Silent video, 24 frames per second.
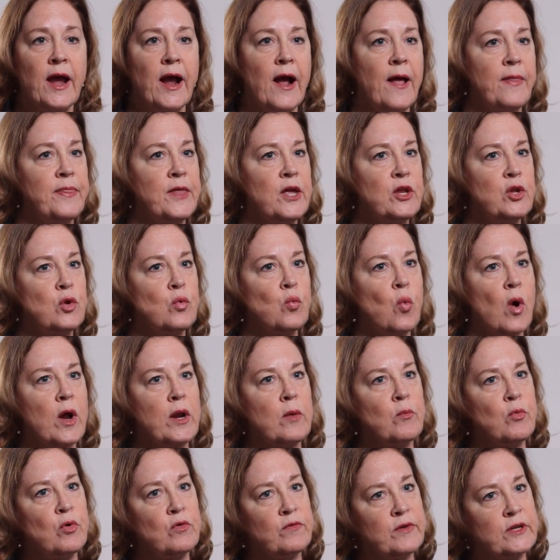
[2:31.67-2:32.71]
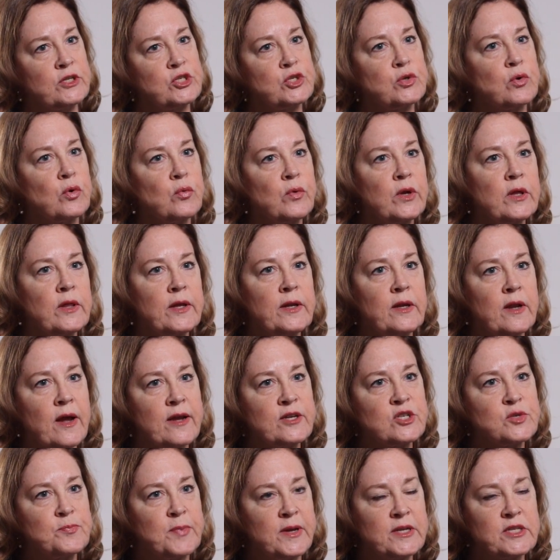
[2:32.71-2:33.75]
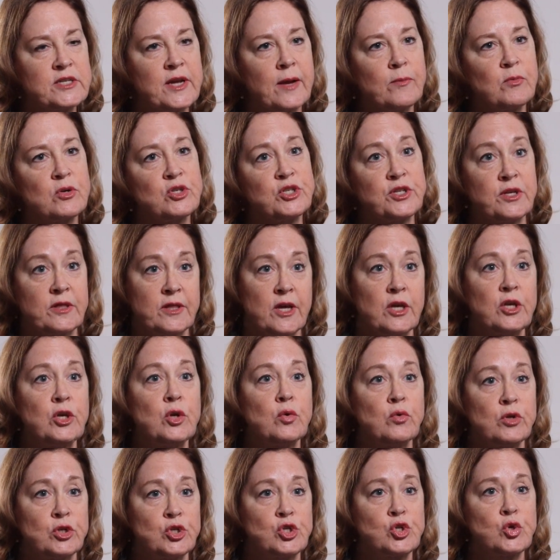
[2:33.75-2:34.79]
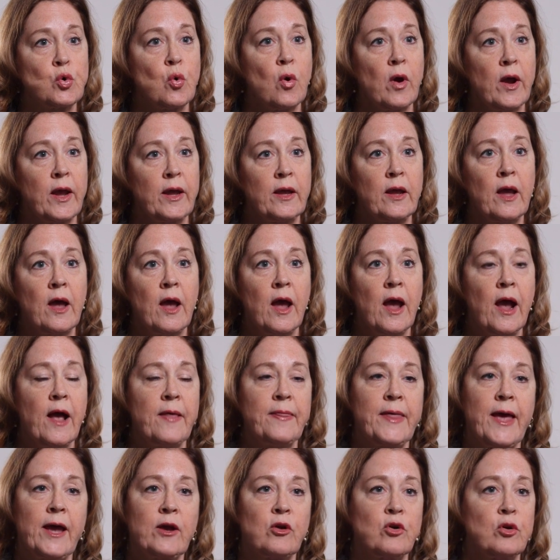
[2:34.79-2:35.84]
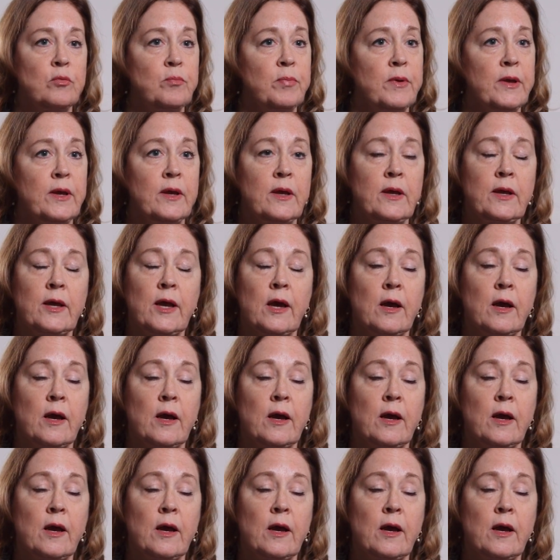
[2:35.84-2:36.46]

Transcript: and then you want to move into a really nice bedtime routine that you enjoy and that could be